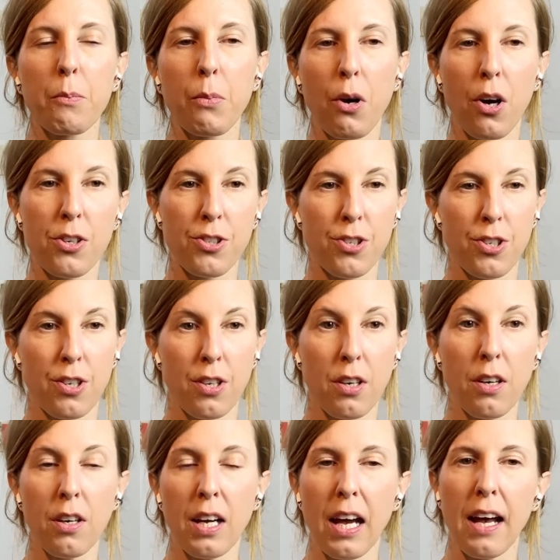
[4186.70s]

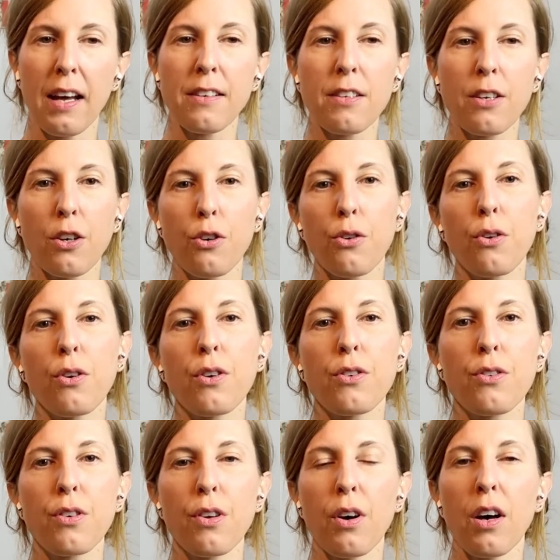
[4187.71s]
posture and a
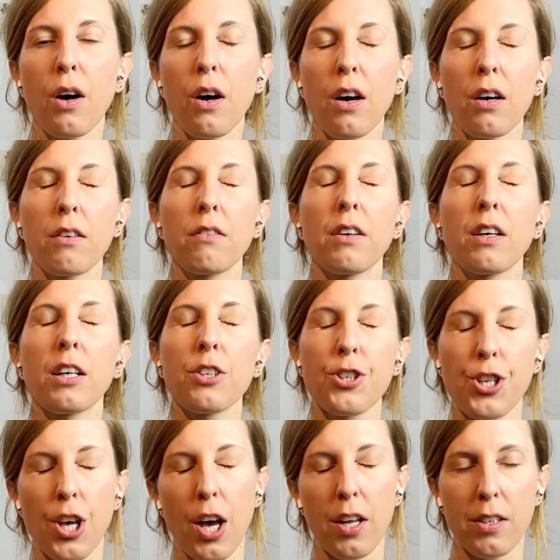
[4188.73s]
good
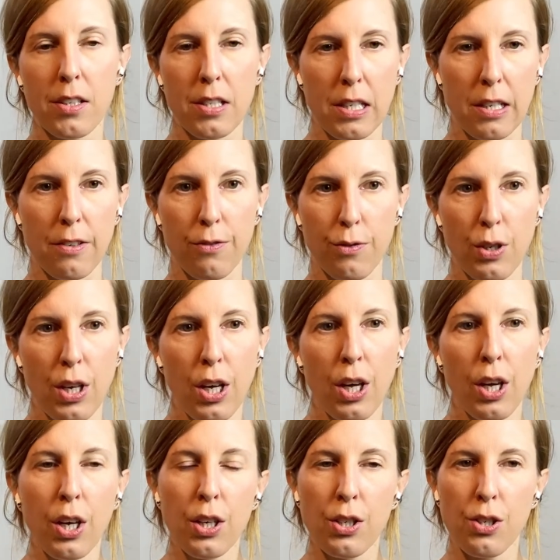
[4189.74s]
alternative
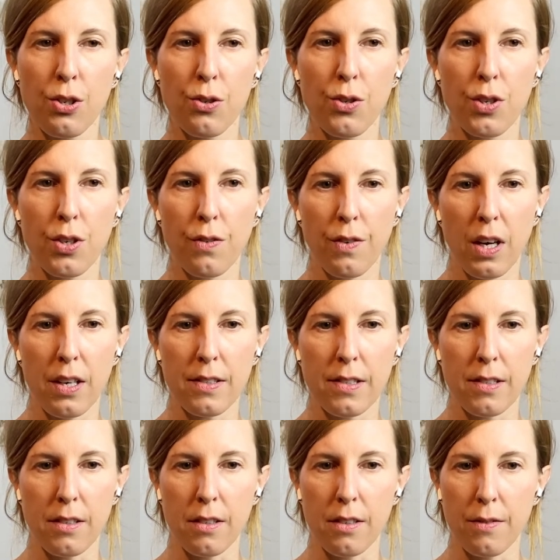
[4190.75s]
to
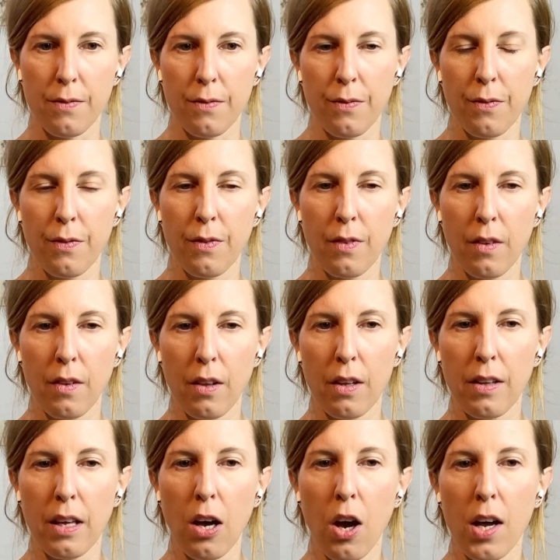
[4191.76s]
Shavasana. And then
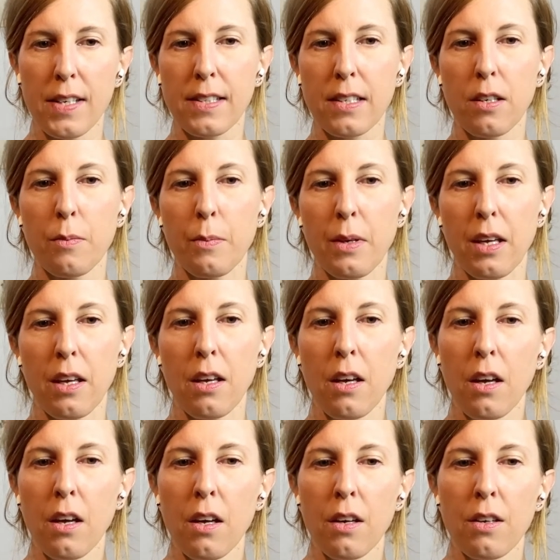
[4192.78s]
the eyes can be
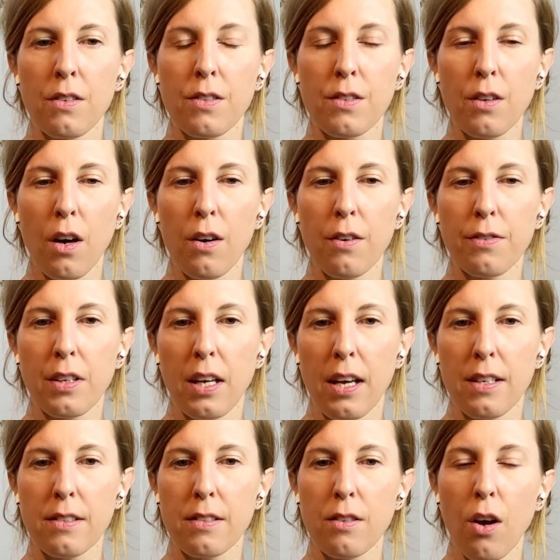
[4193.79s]
soft,
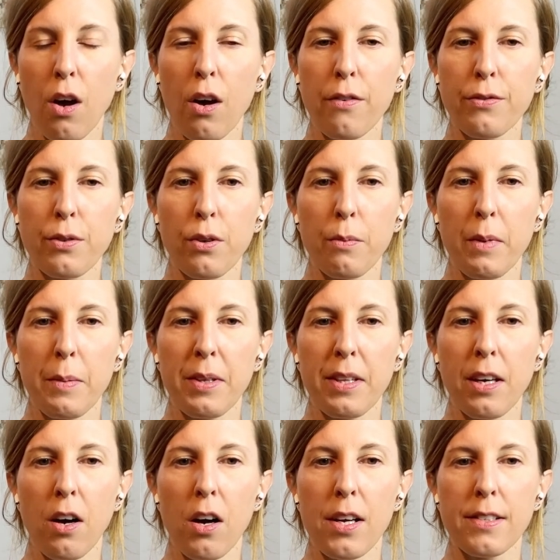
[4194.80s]
gaze soft, or maybe
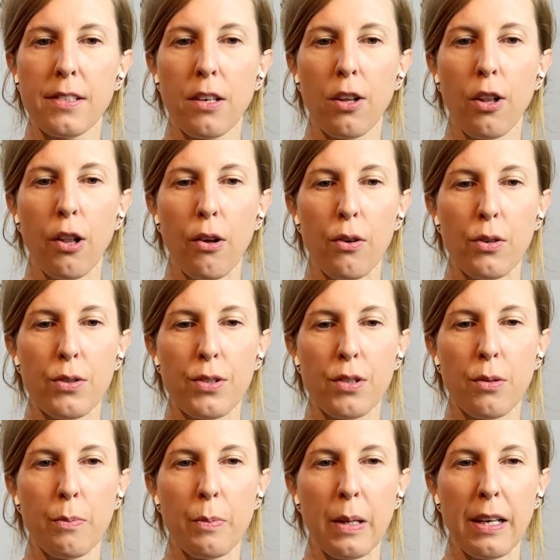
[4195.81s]
the eyes close
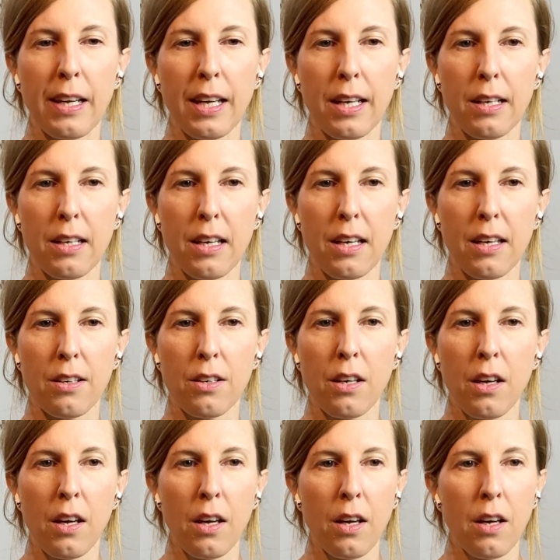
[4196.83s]
completely, and
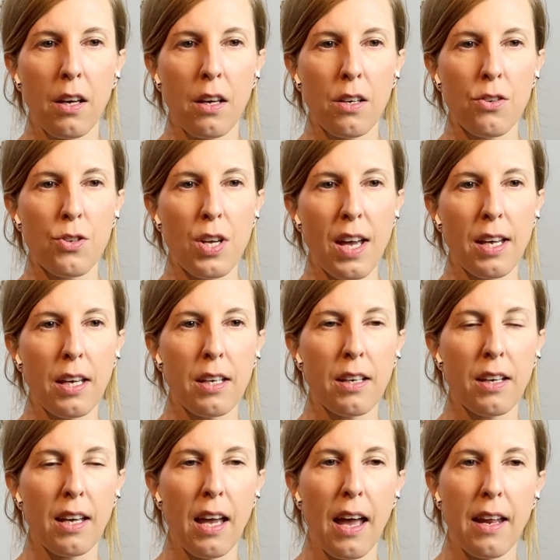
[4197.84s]
check in
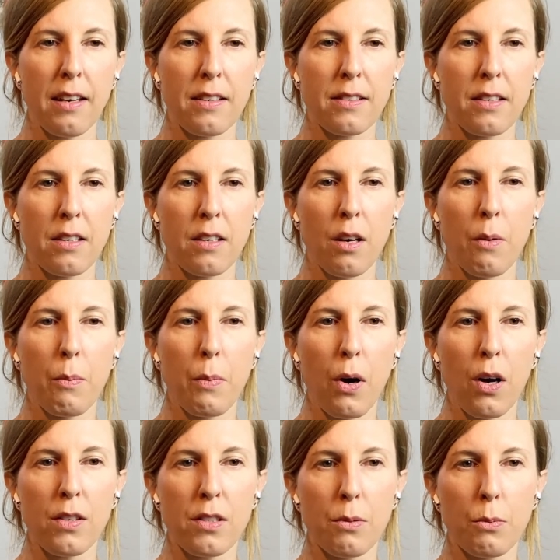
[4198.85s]
again. Is it
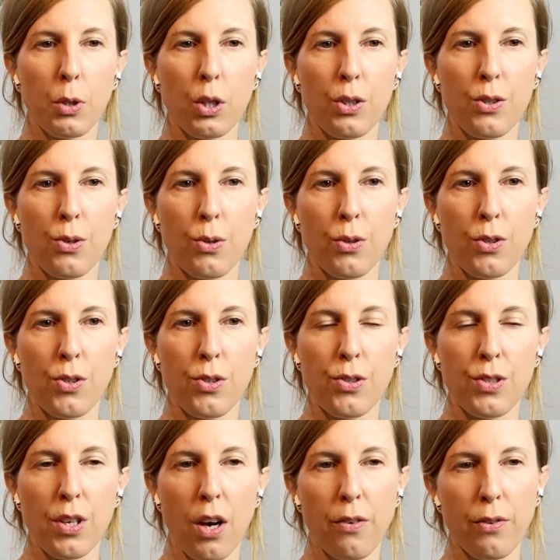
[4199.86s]
possible at all to
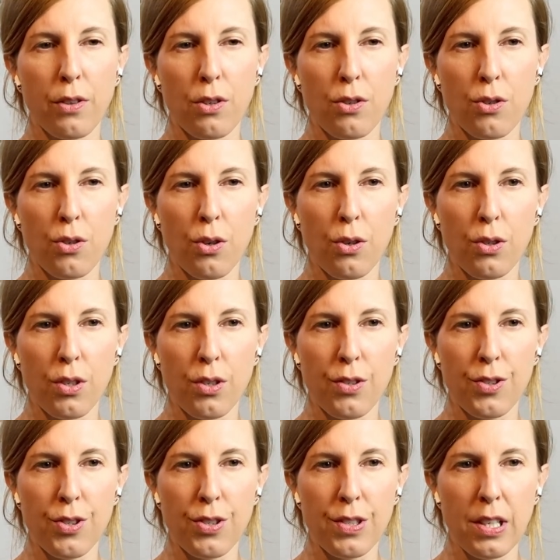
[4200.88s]
soften the shoulders
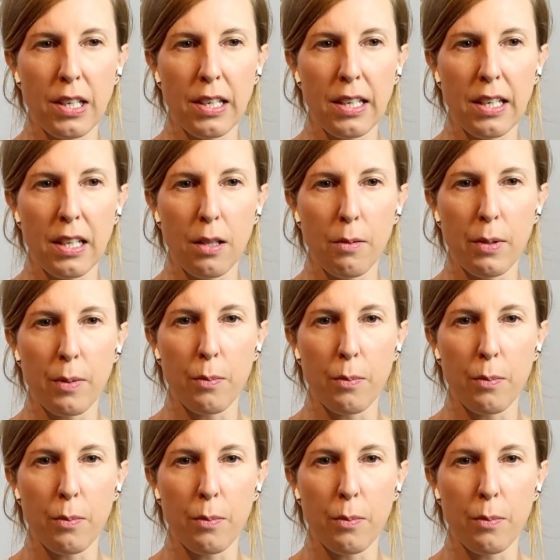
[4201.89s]
just a little bit